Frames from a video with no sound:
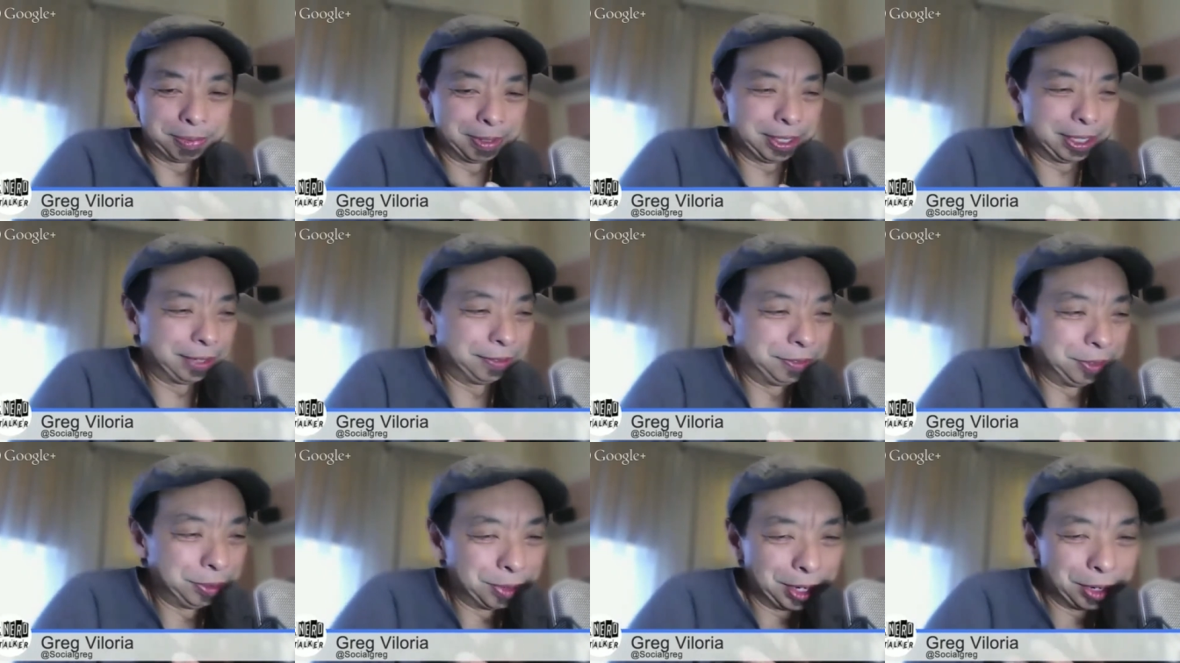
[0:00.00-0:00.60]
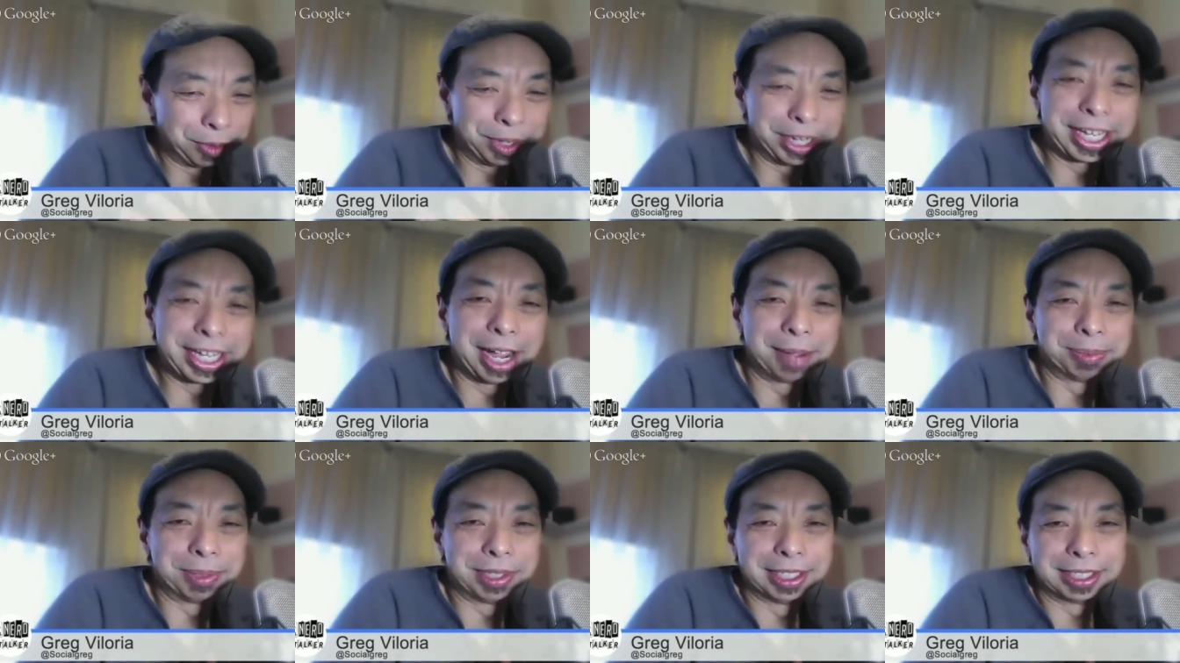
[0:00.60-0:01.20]
if you want to
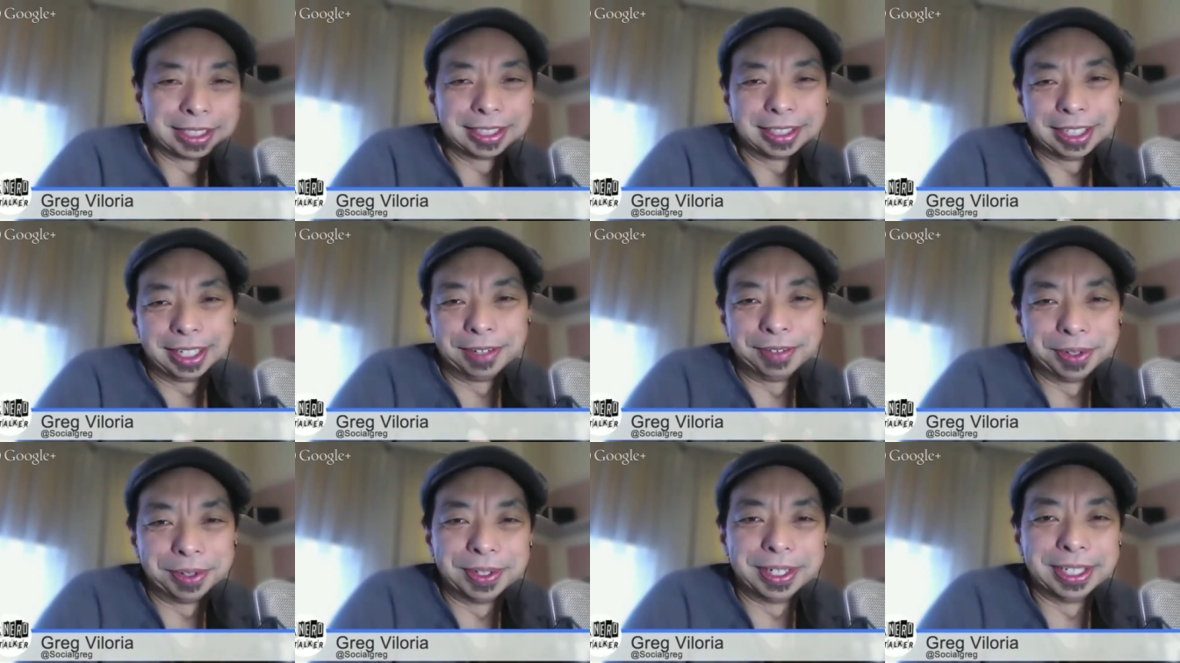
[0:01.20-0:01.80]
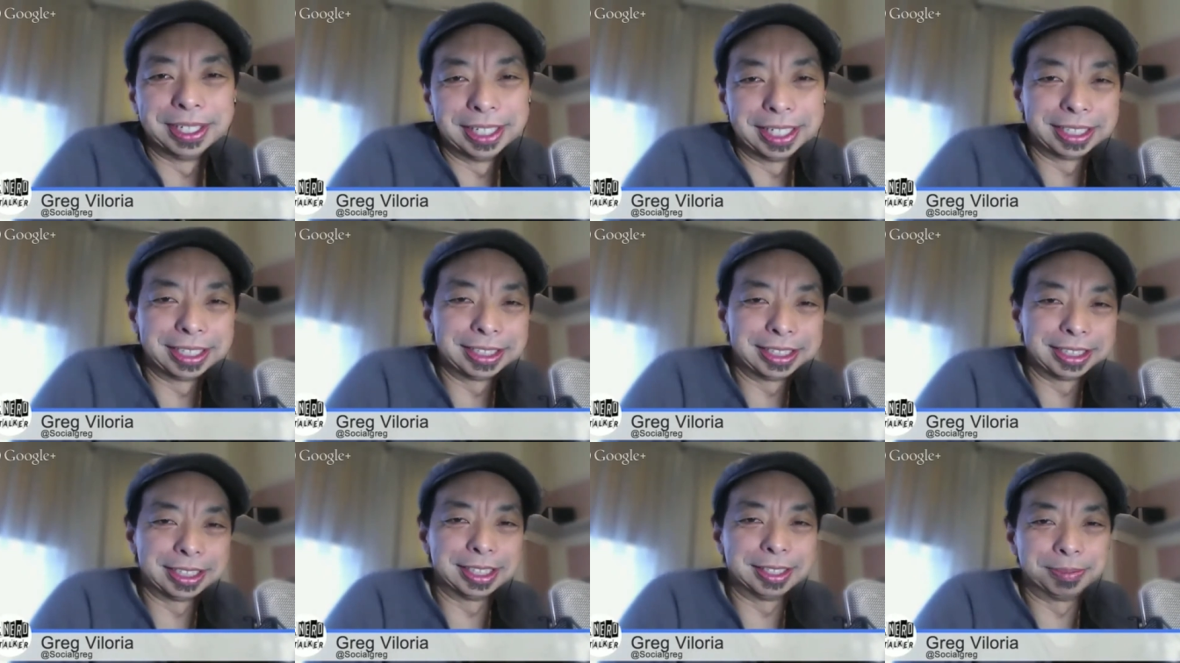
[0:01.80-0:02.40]
recap this, everyone,
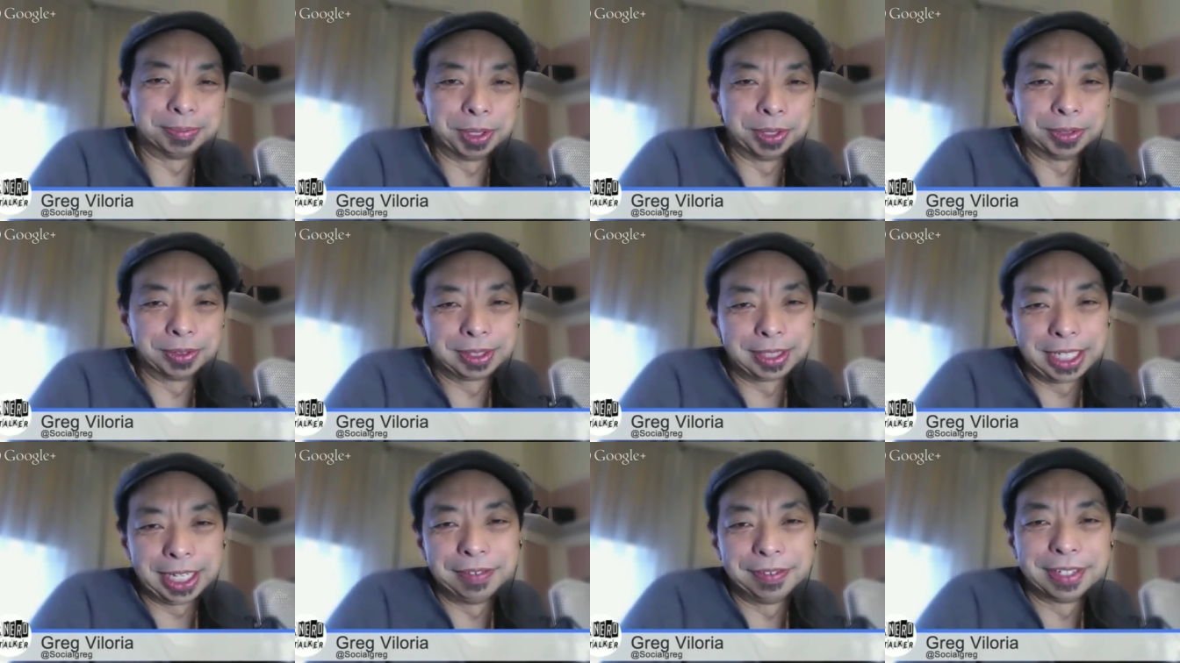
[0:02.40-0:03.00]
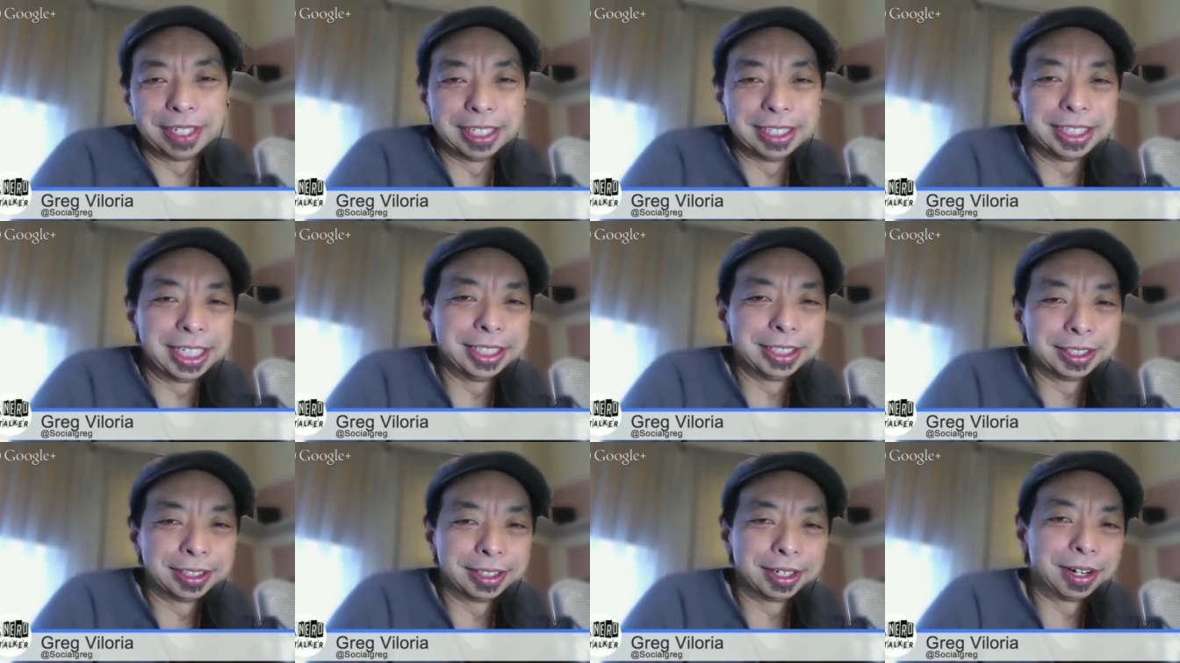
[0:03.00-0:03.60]
that uh, both David and
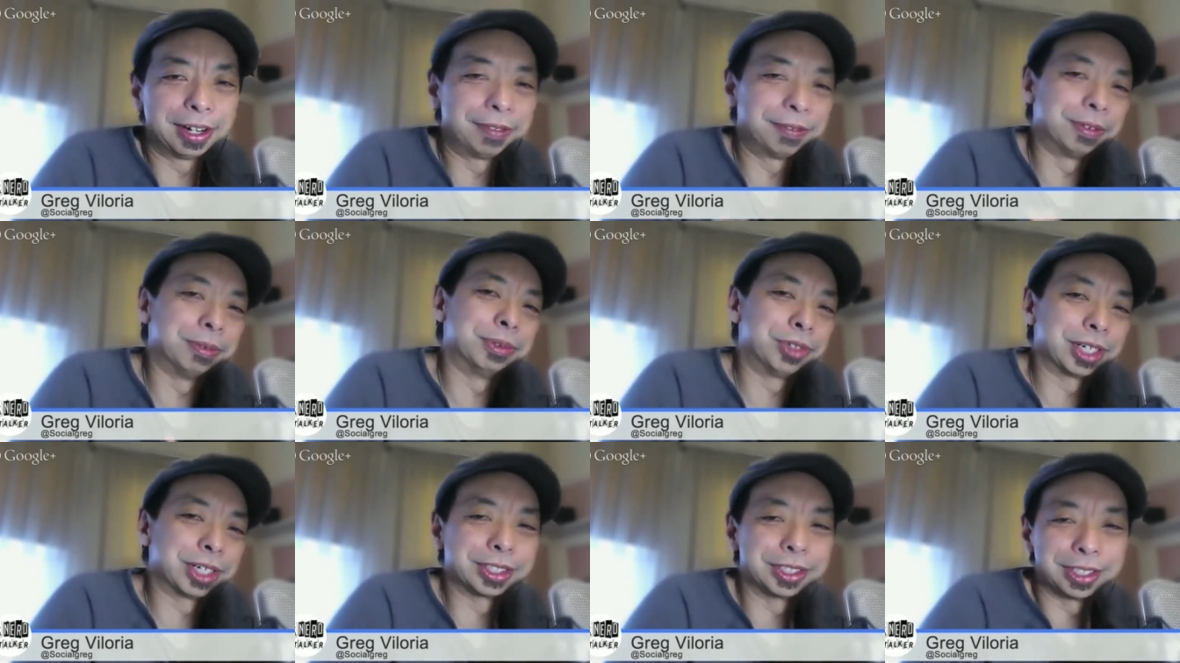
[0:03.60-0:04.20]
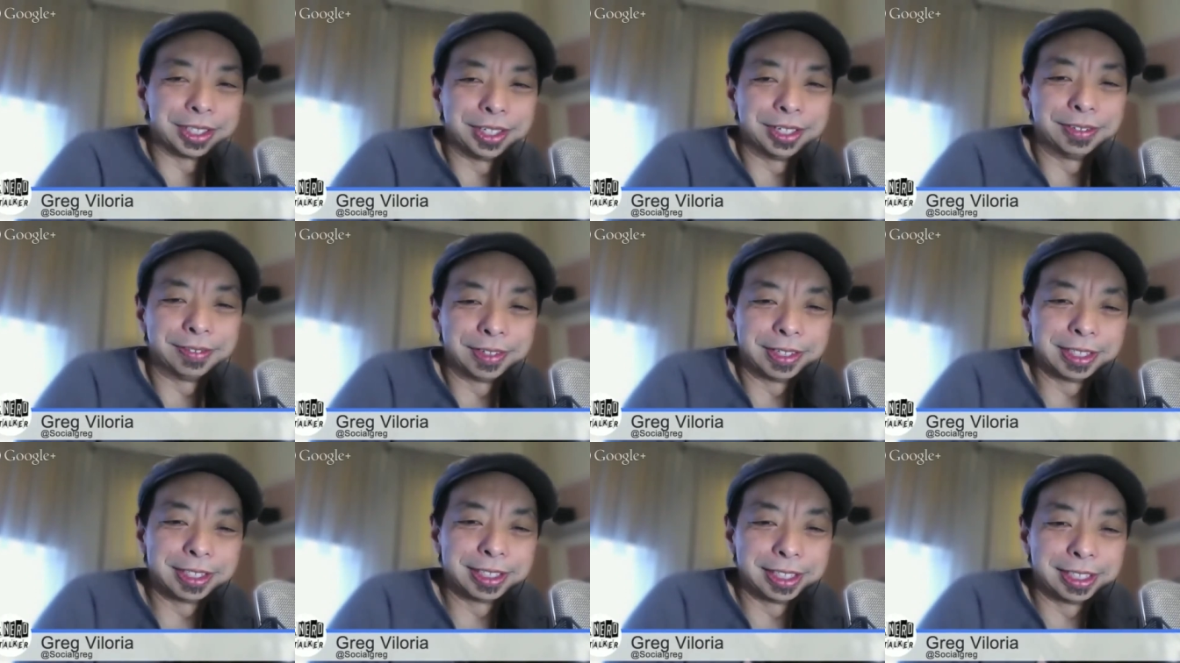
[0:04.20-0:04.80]
Jason are from Drexel
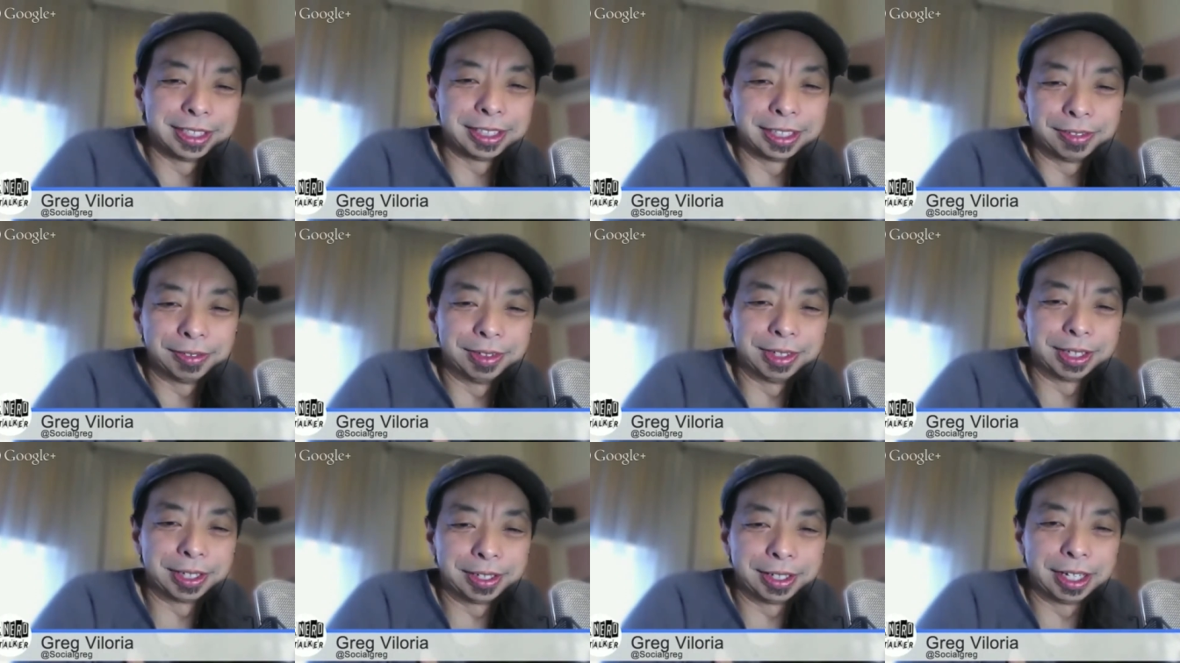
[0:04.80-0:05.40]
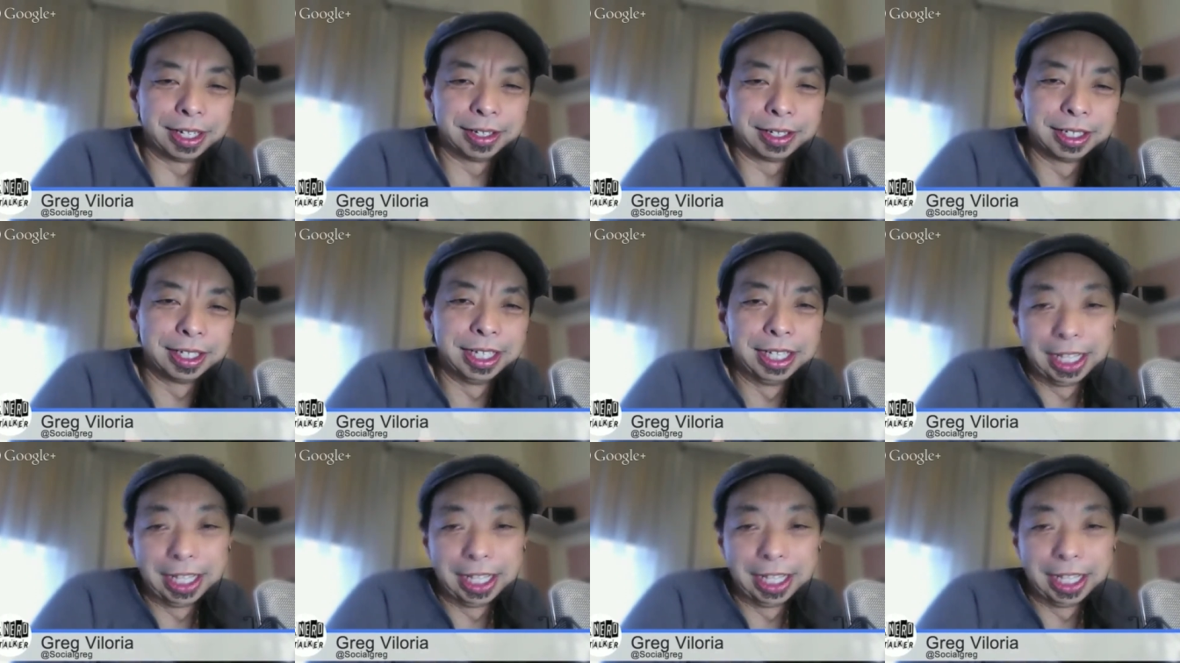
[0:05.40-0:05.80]
University, a really uh,